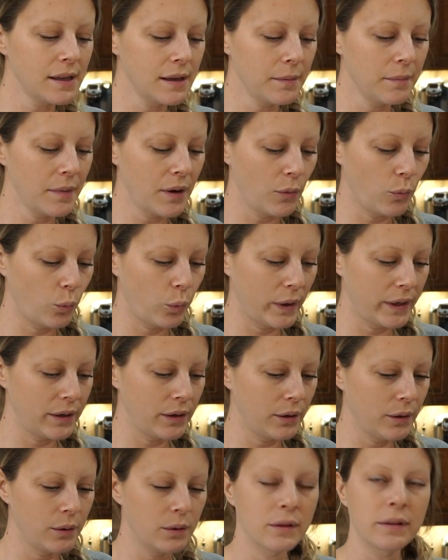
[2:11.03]
some
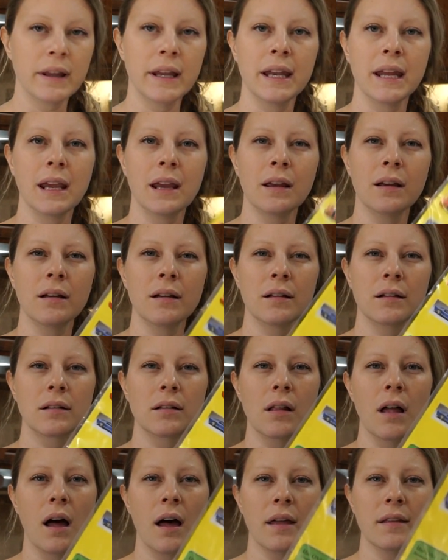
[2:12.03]
window cleaning
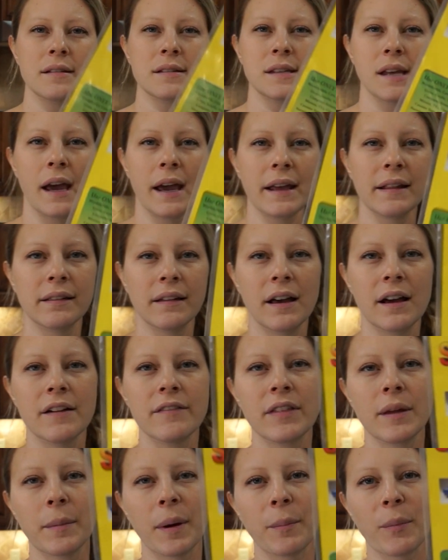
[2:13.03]
cloths that I
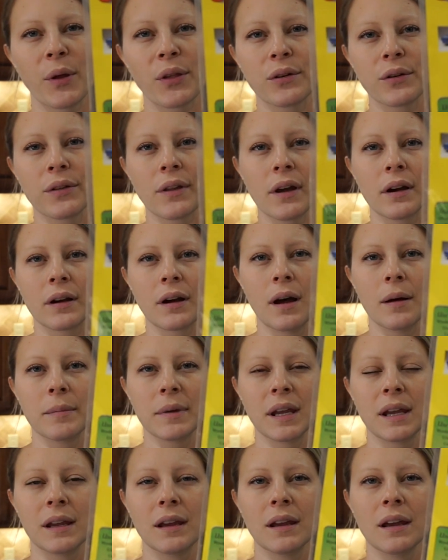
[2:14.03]
love that my mother-in-law got
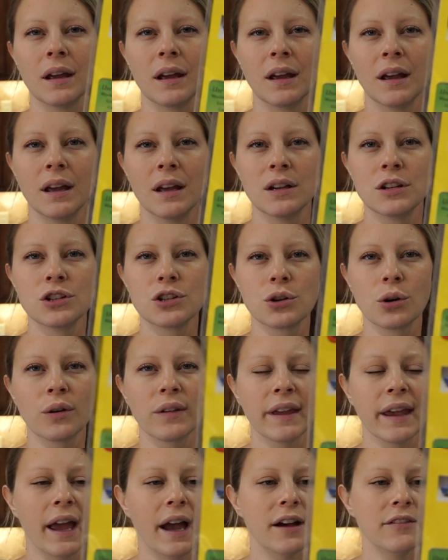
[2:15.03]
me
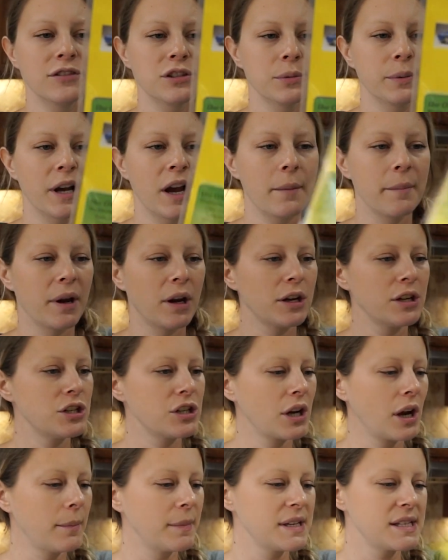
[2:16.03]
shortly after we got married.
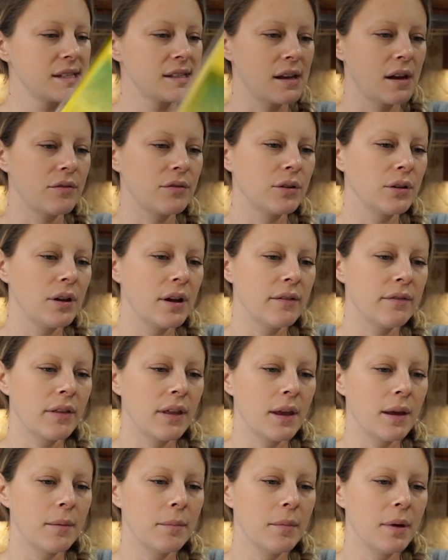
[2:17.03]
She got me several of
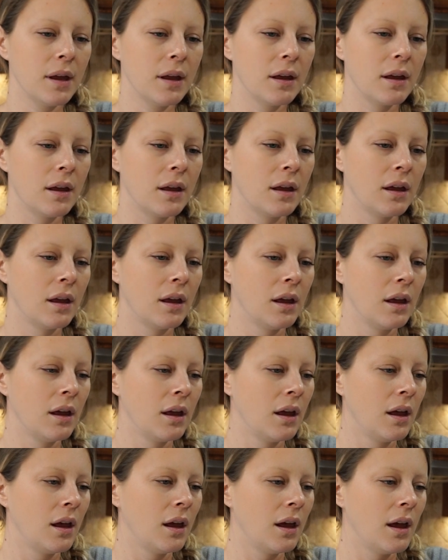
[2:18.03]
them.
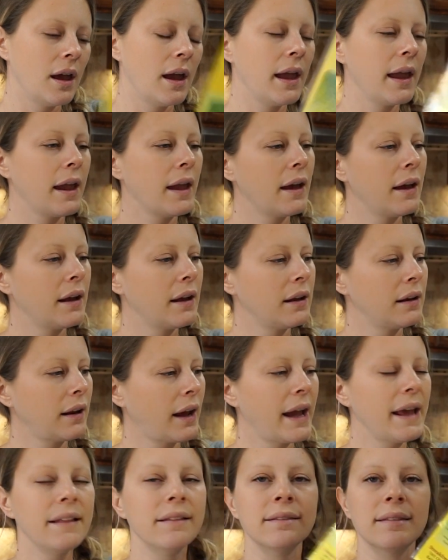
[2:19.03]
And
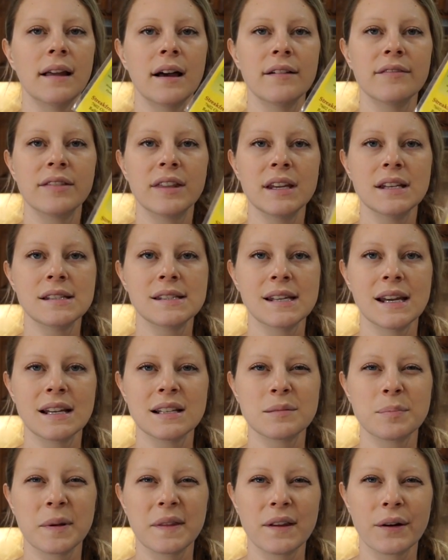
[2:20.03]
I love these
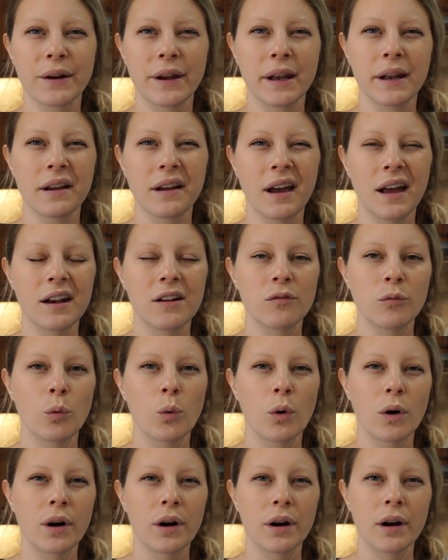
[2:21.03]
things, but they're getting kind of
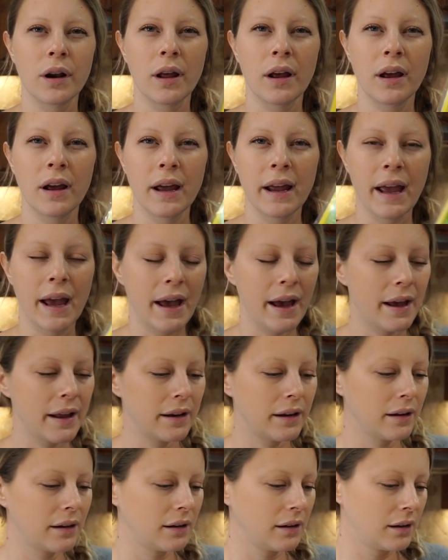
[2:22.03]
worn. I
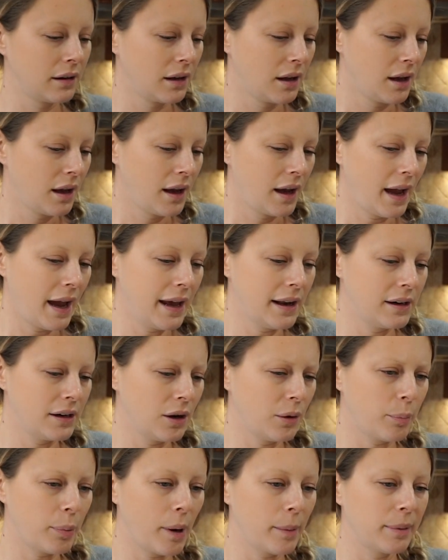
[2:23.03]
had, I don't
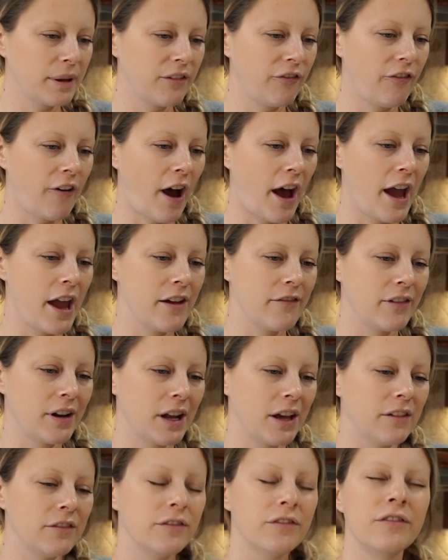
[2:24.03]
know, probably 5
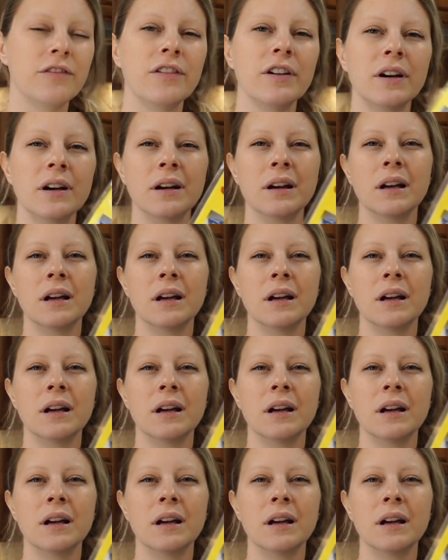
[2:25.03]
and I've